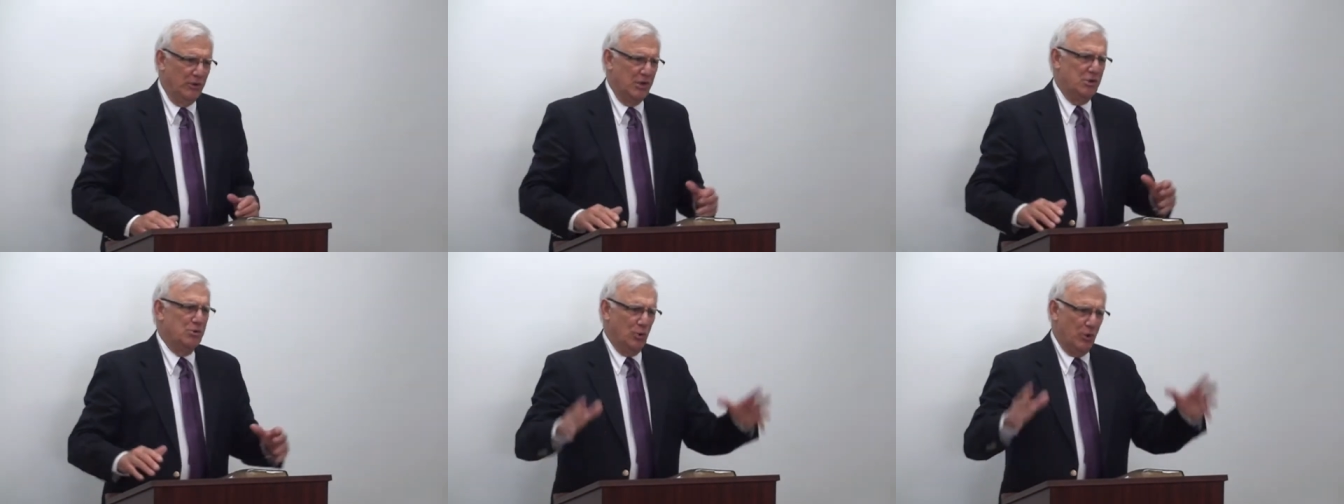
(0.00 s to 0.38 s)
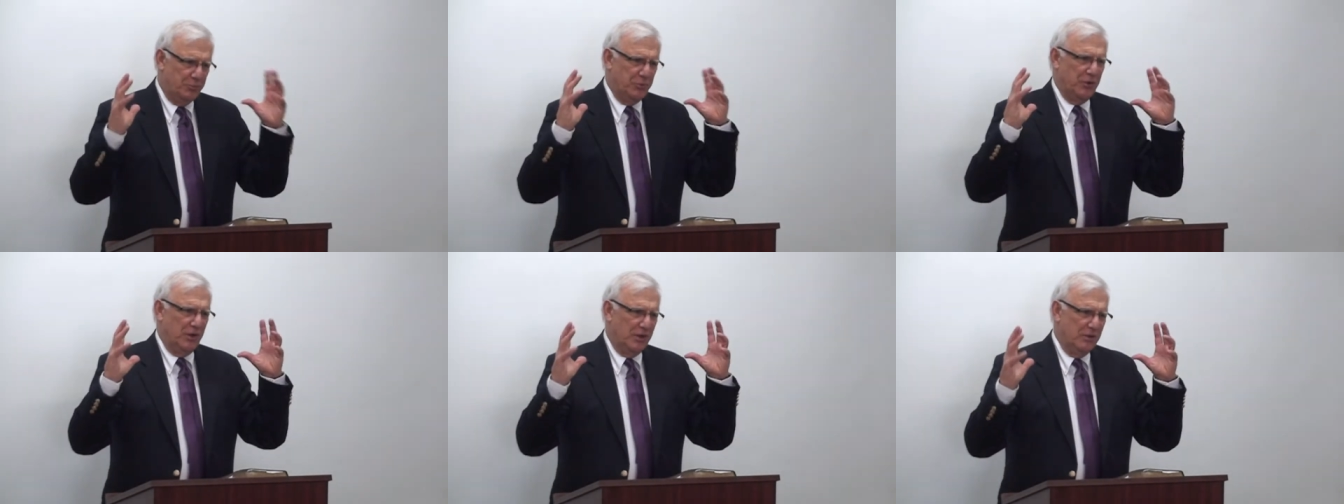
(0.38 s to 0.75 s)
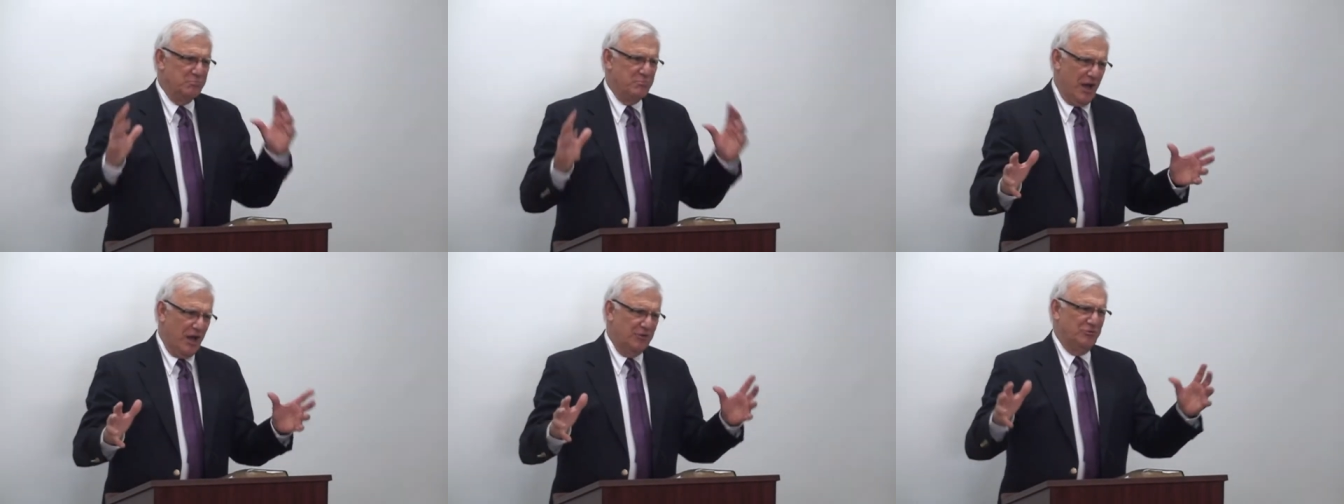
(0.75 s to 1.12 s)
equipping
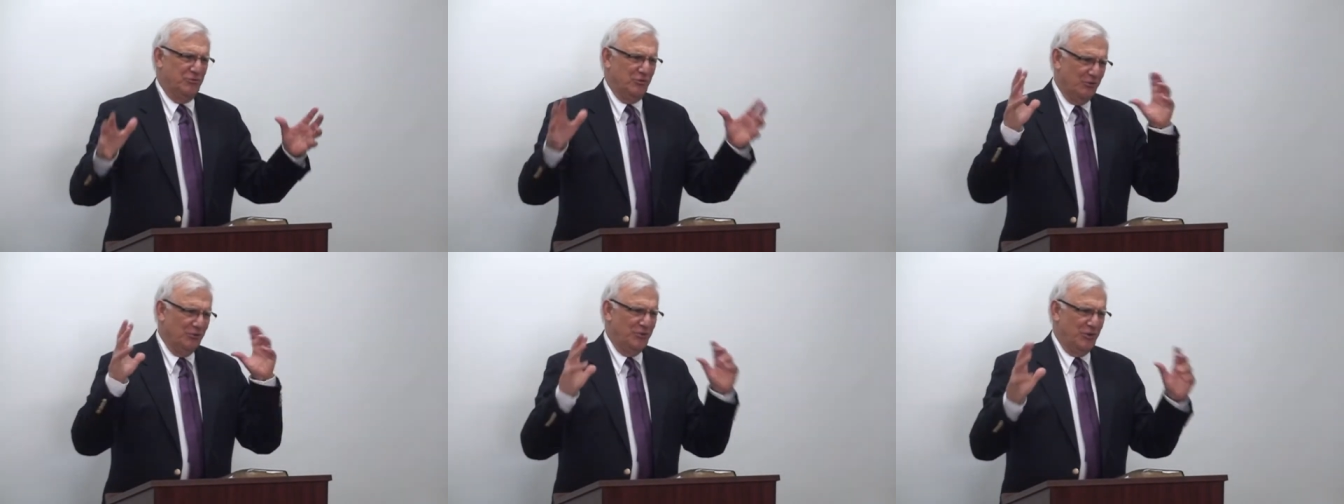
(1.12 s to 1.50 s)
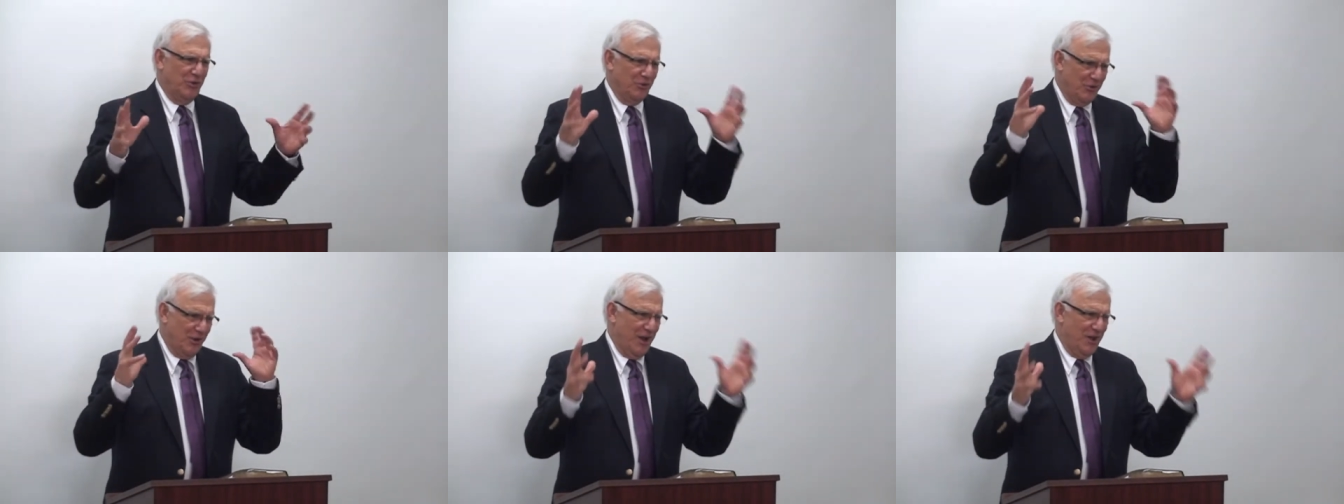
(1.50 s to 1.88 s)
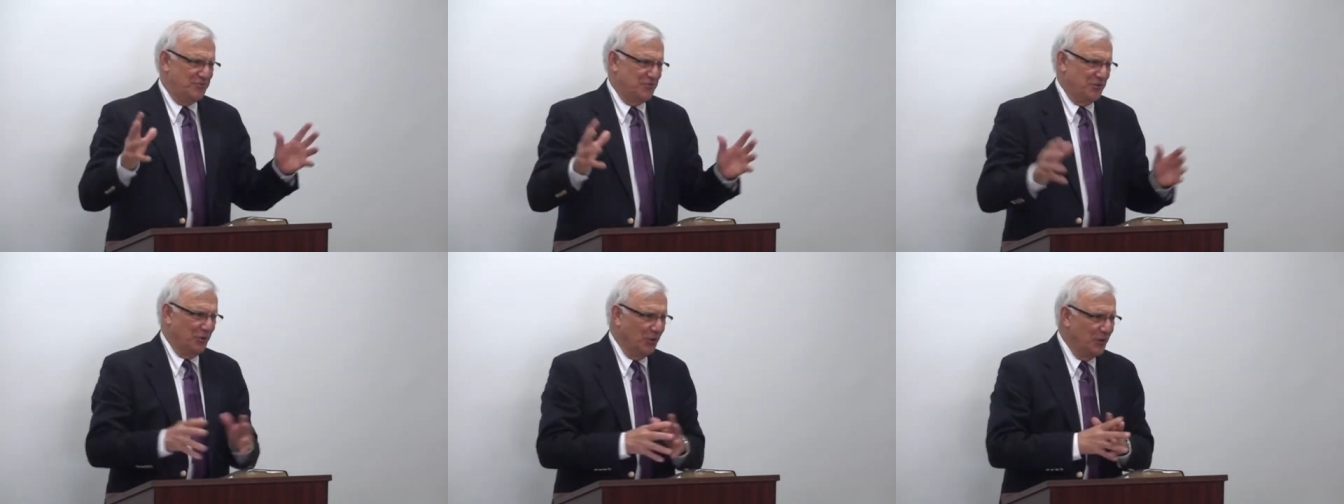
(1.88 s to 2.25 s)
pastors
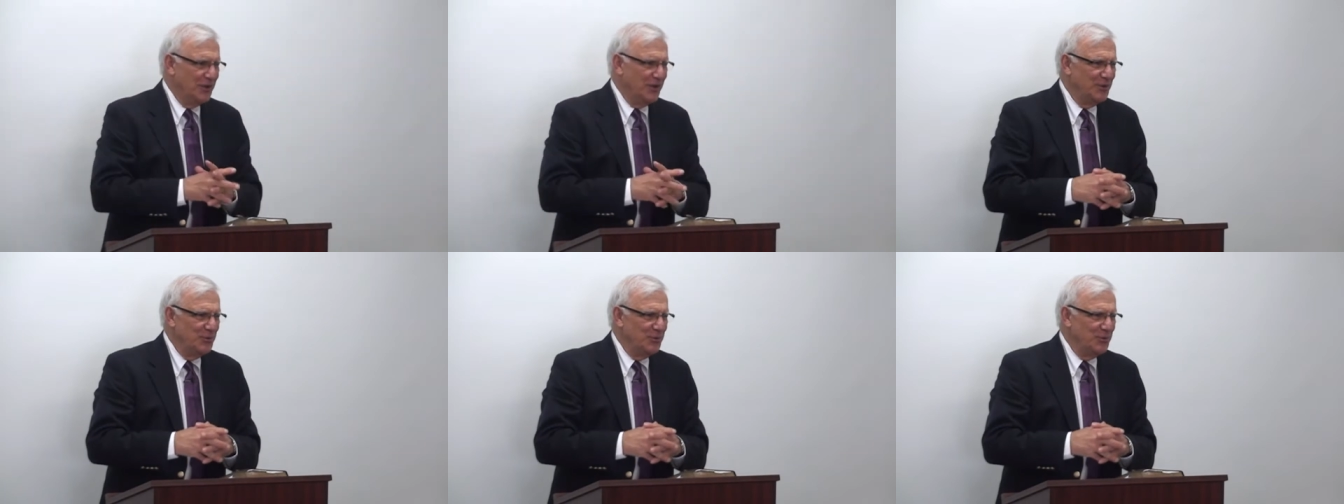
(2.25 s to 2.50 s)
international.